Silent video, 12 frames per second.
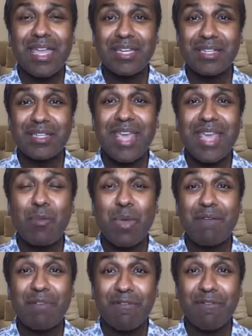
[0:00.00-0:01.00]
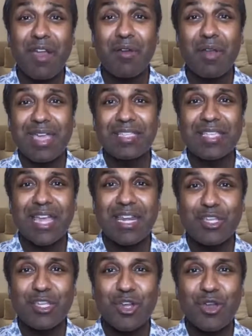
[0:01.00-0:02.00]
And today we have a very
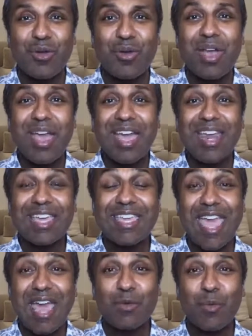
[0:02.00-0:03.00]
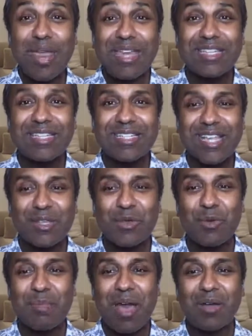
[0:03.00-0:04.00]
exciting show, and I can't wait to tell
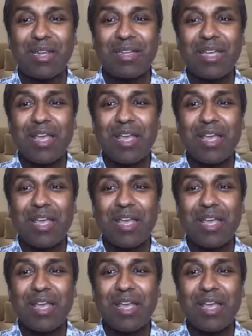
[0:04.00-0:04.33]
you about it.